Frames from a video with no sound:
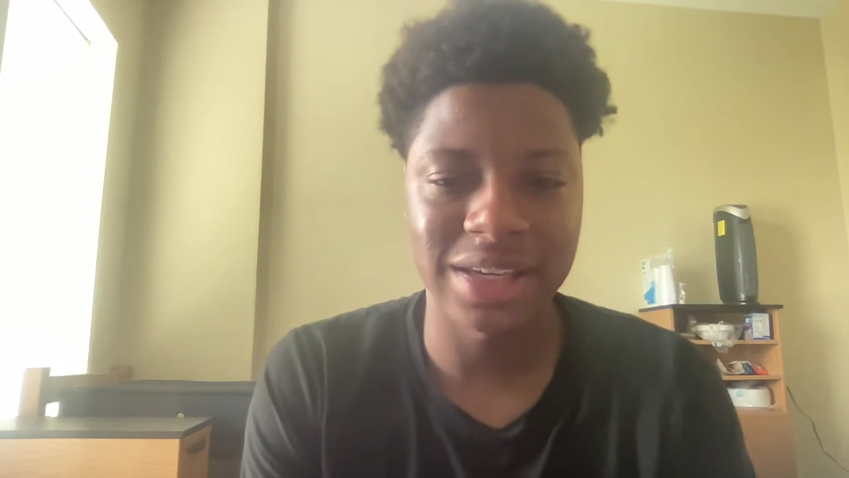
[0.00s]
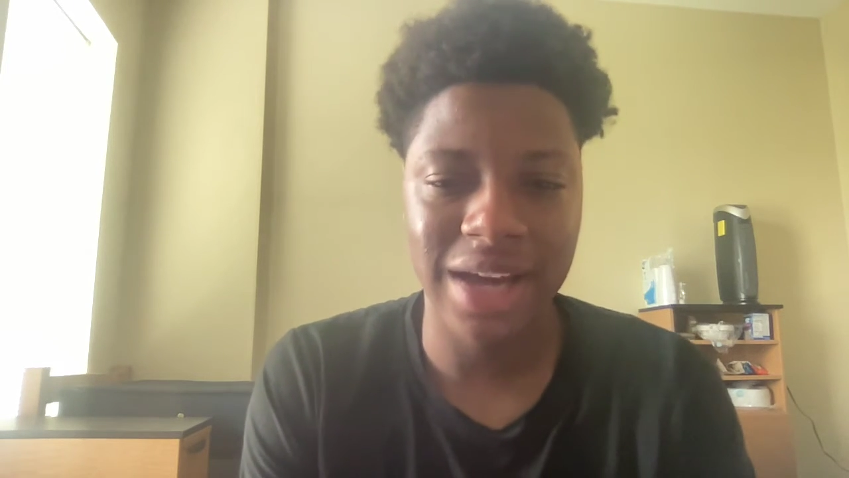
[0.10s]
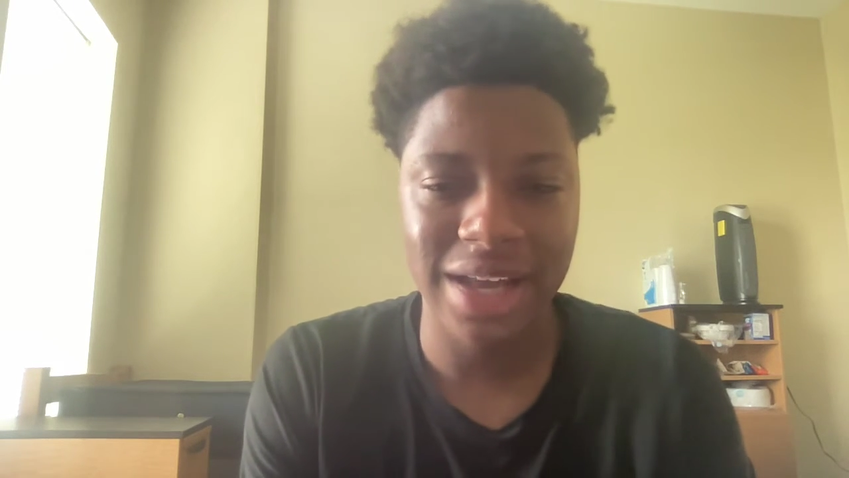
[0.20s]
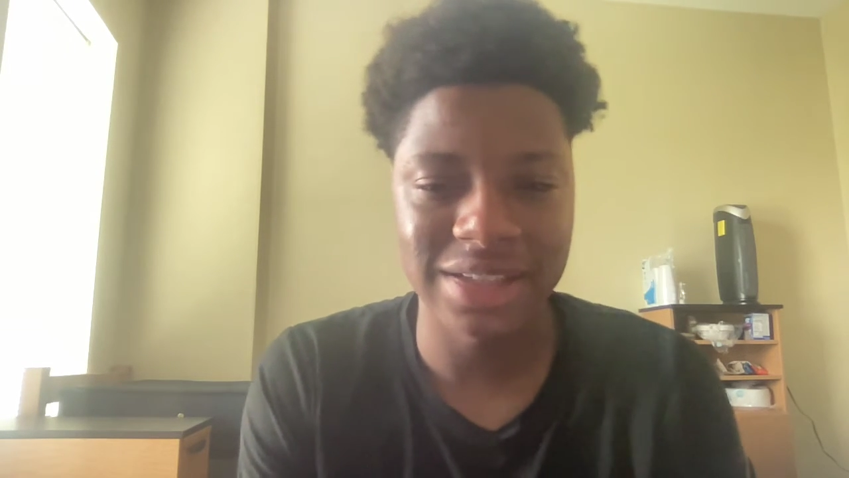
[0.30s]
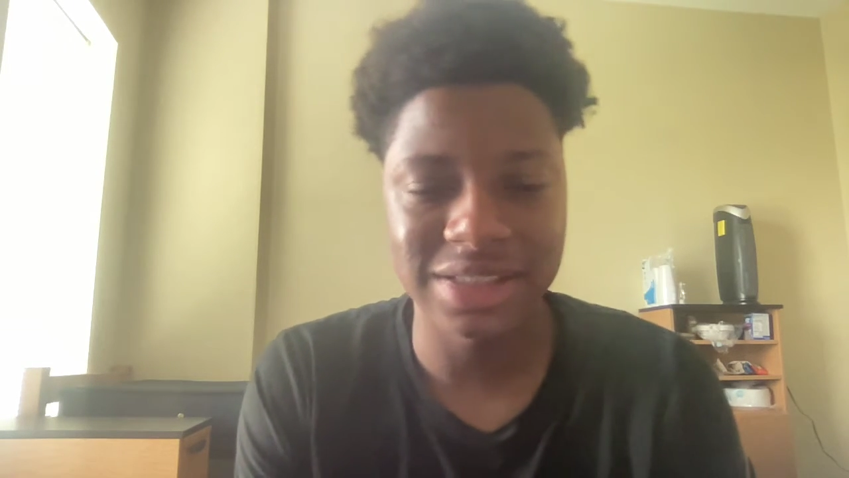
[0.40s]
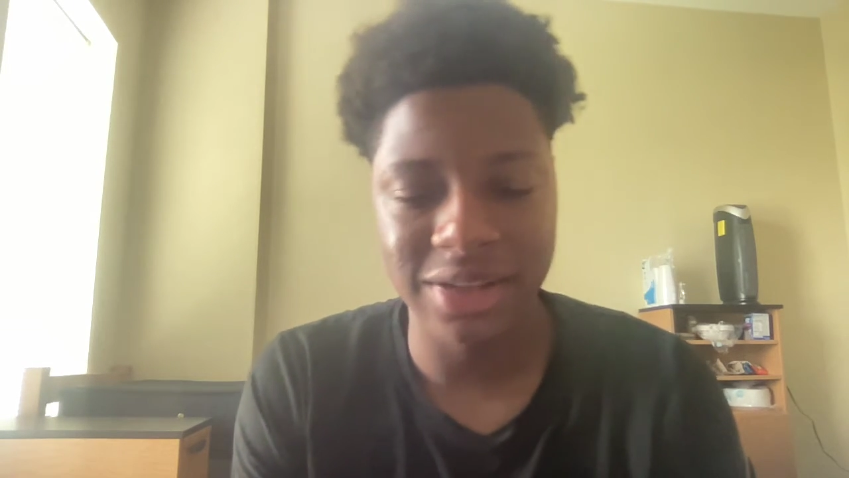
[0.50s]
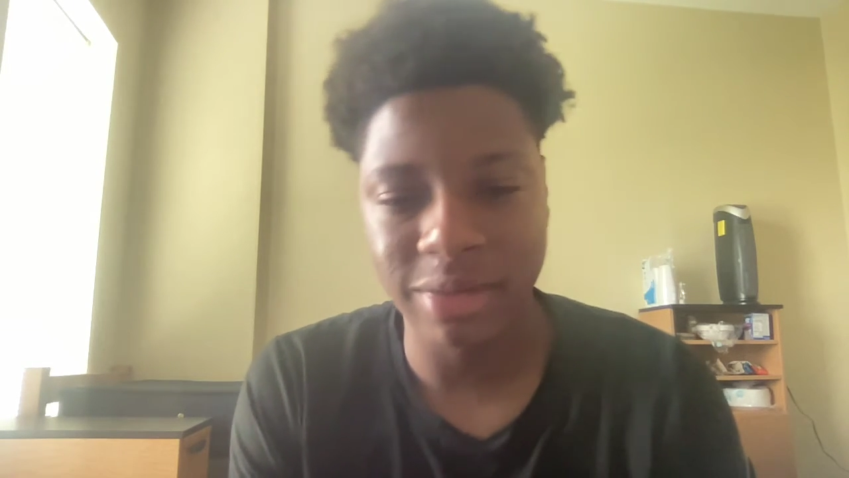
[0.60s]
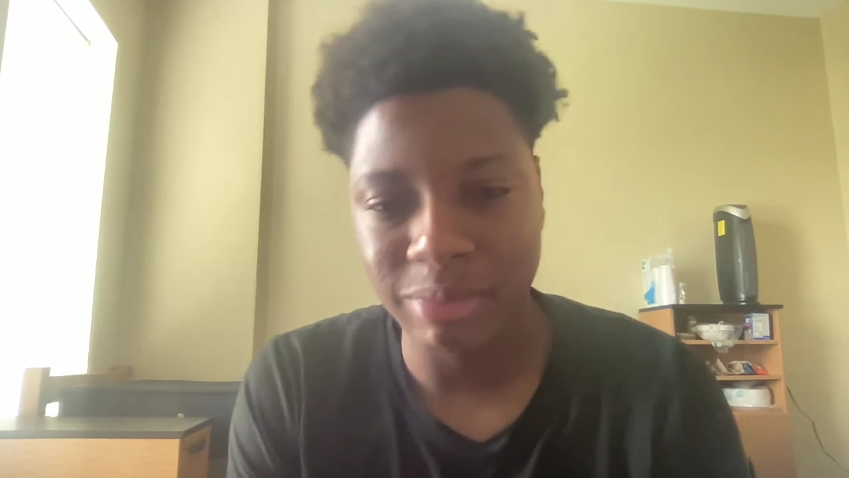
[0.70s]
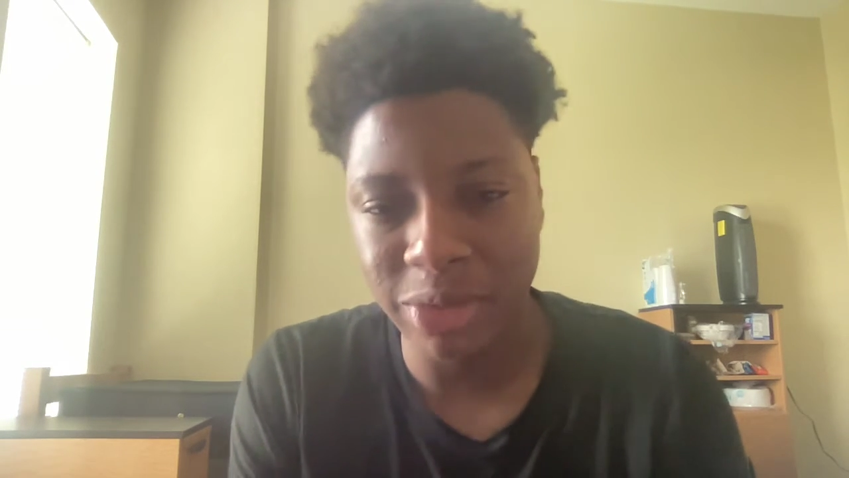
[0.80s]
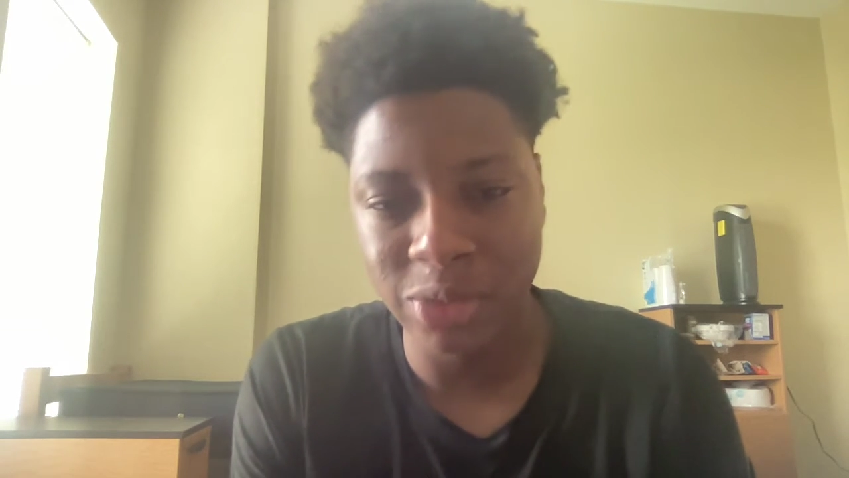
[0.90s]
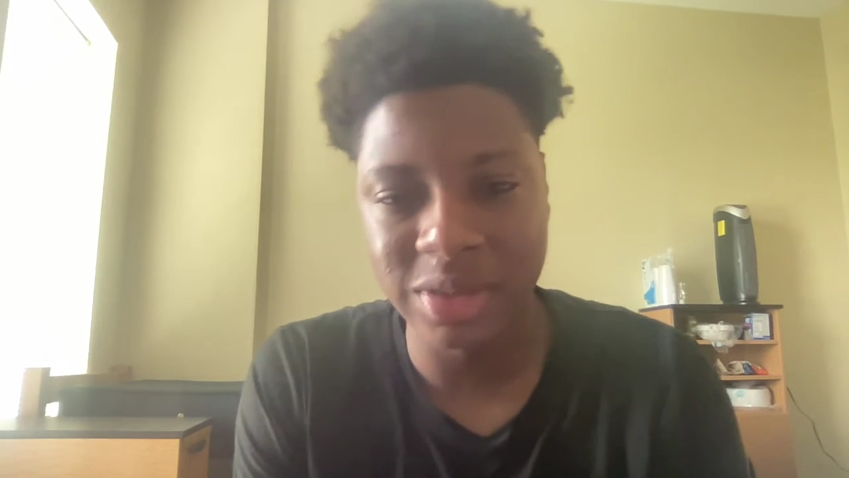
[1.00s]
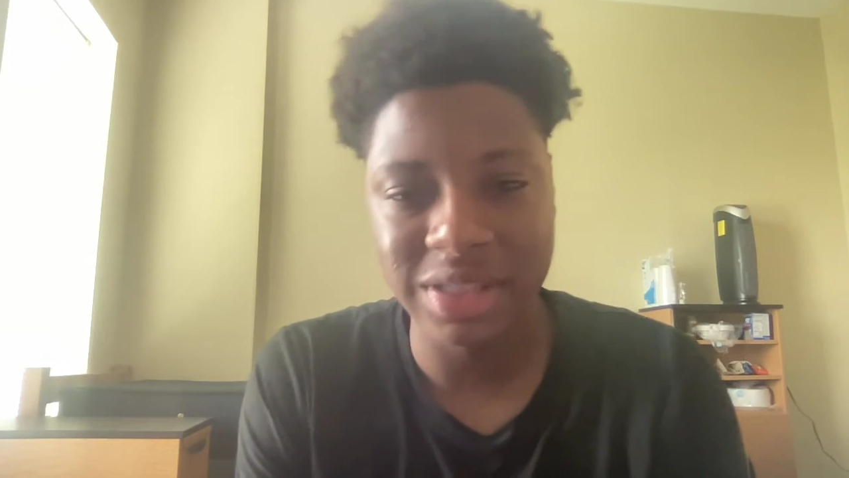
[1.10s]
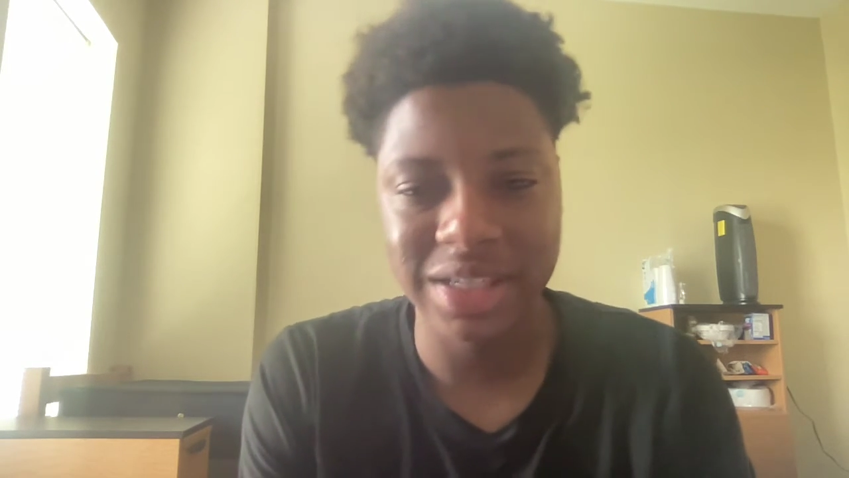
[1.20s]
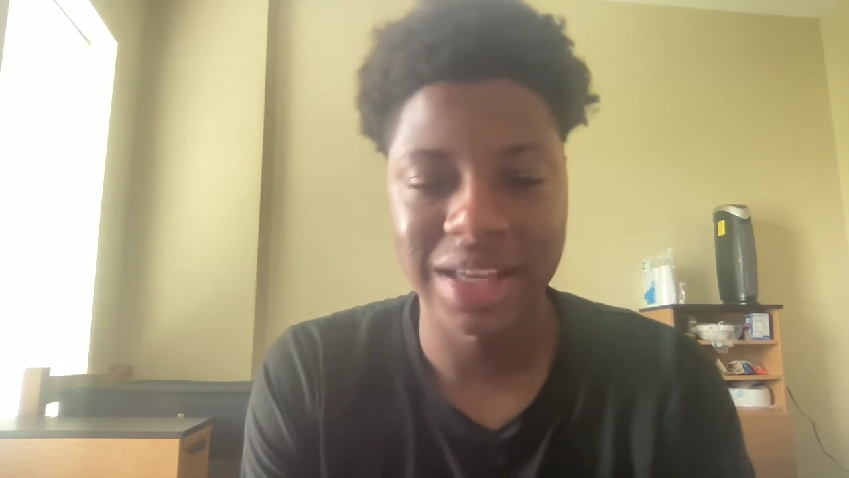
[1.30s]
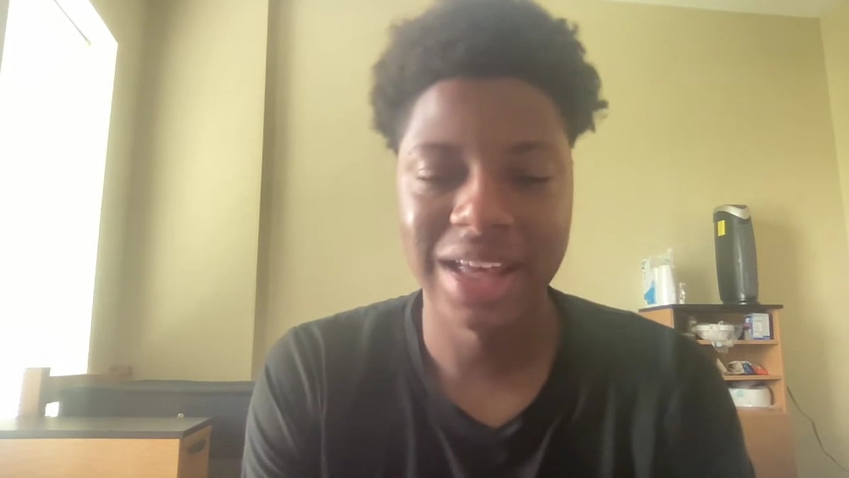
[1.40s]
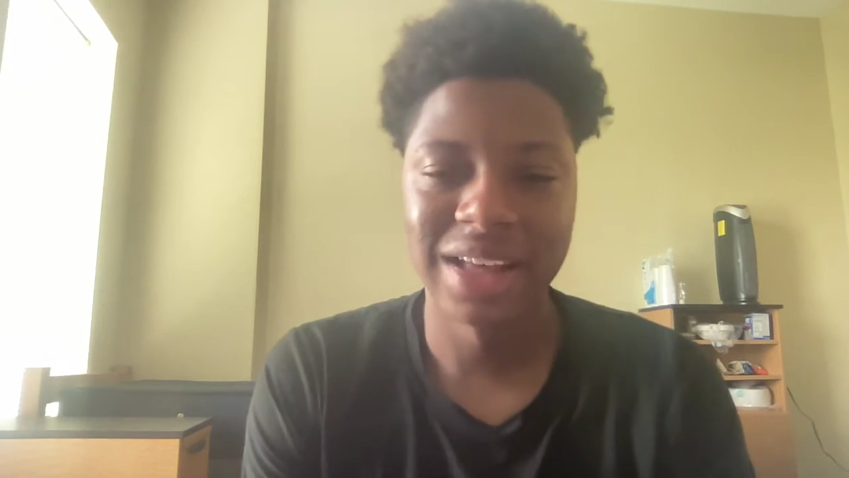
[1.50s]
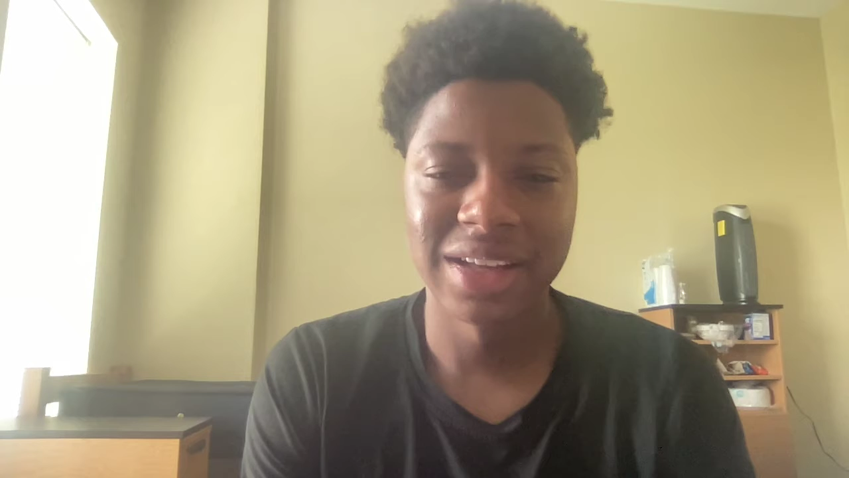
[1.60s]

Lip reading: the knowledge of music.